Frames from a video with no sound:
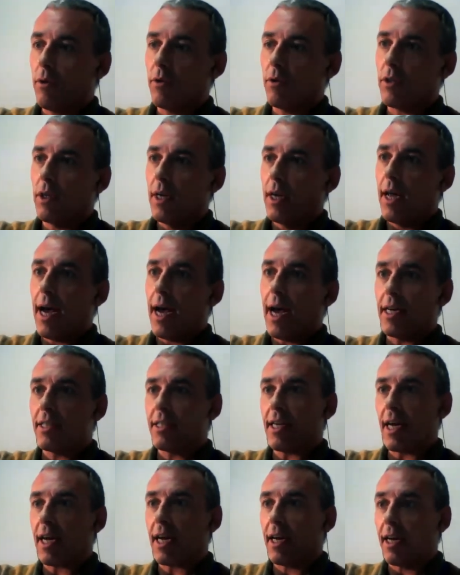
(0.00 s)
And
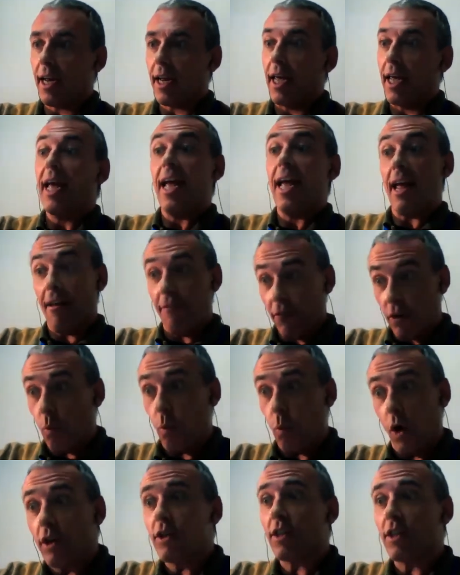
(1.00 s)
secondly, if you
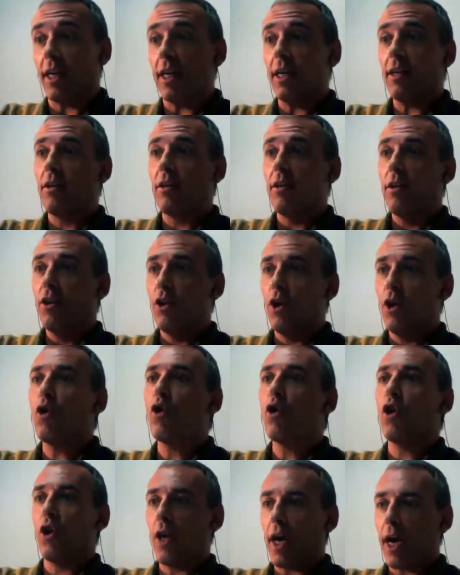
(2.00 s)
wanted, you could
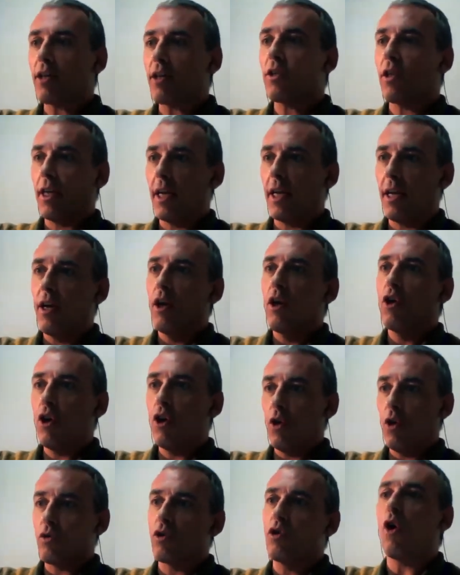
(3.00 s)
actually
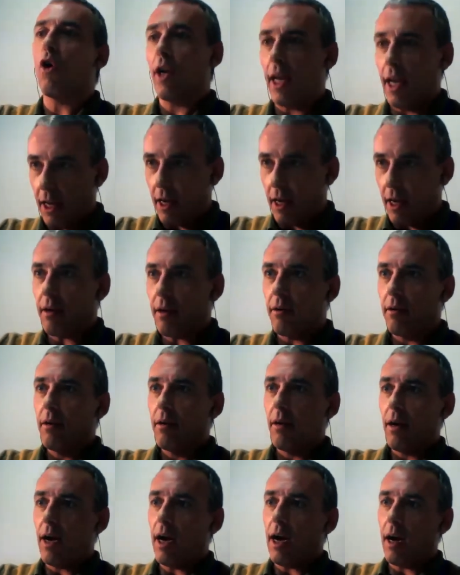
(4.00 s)
use
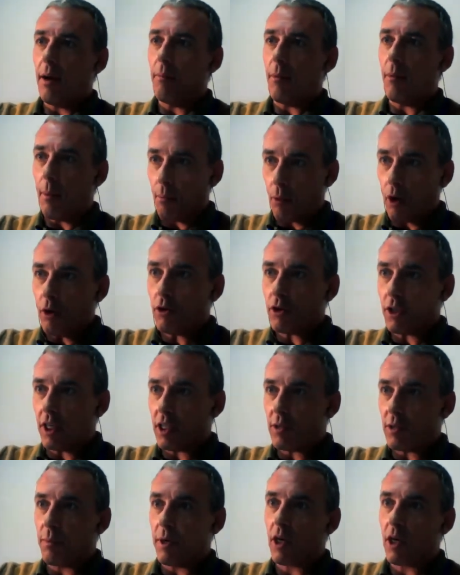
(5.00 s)
nonlinear um,
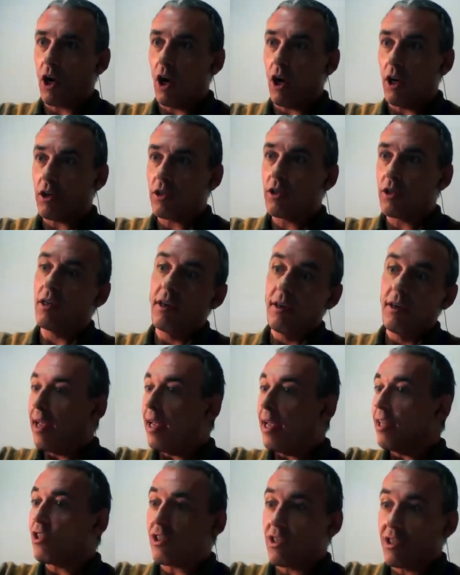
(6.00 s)
approaches because
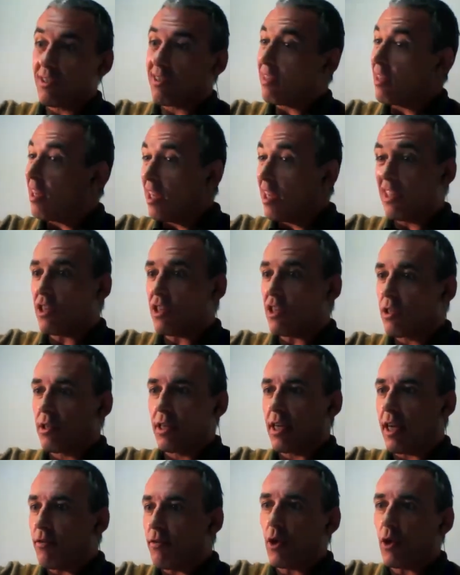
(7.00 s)
it just it
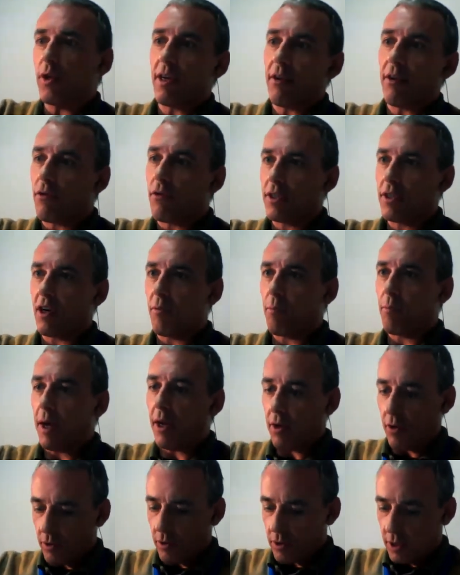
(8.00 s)
just gives you a different set of
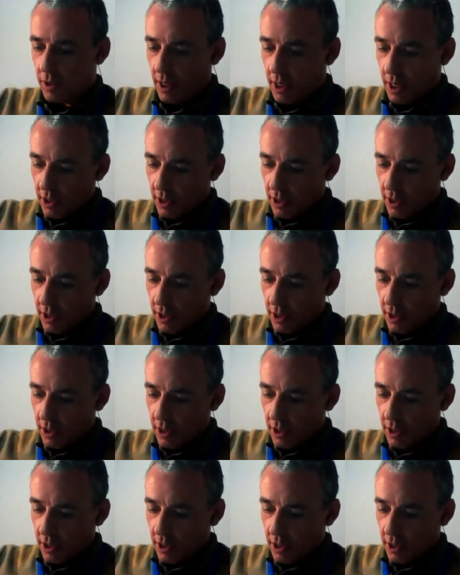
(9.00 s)
bundles.